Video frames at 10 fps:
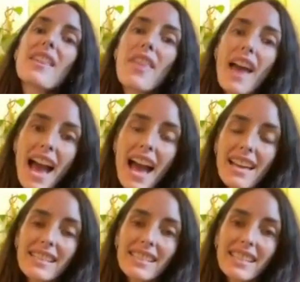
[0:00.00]

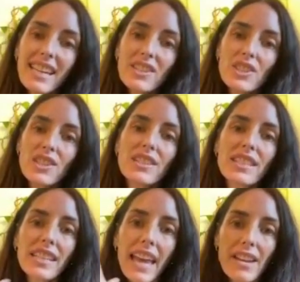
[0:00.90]
that is just
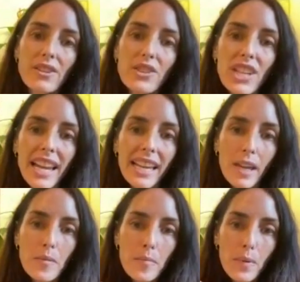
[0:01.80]
an energetic
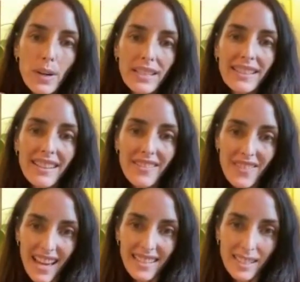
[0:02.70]
imprint of
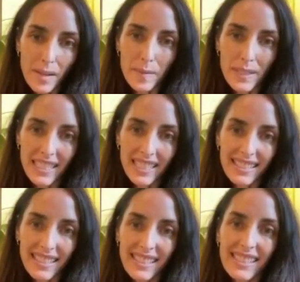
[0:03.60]
that
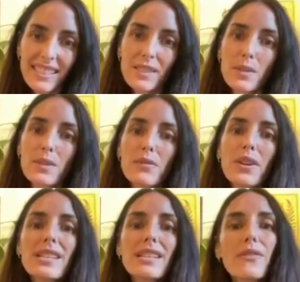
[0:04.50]
substance. So, it's
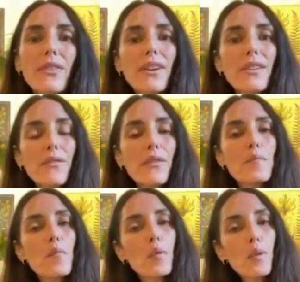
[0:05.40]
very different
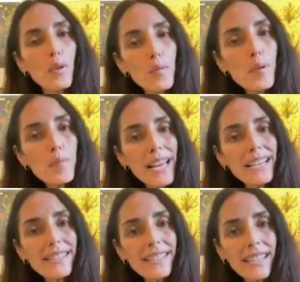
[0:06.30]
from herbal
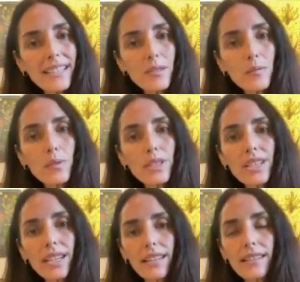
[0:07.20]
medicine,
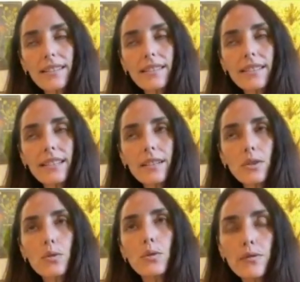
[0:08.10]
which is the
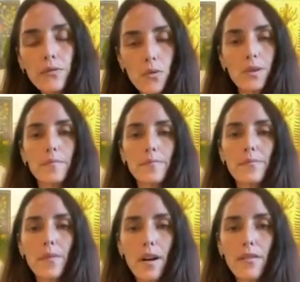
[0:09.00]
crude form
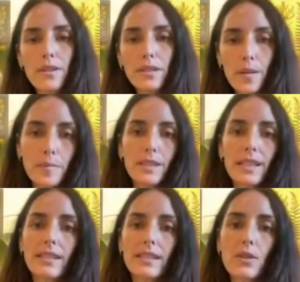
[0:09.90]
of the
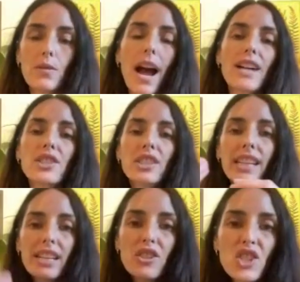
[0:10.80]
substance. So you
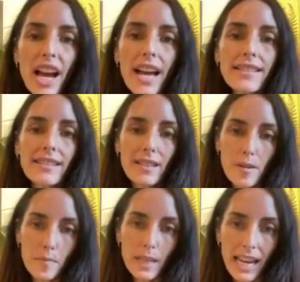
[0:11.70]
actually ingest
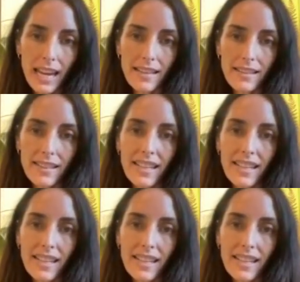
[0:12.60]
the plant.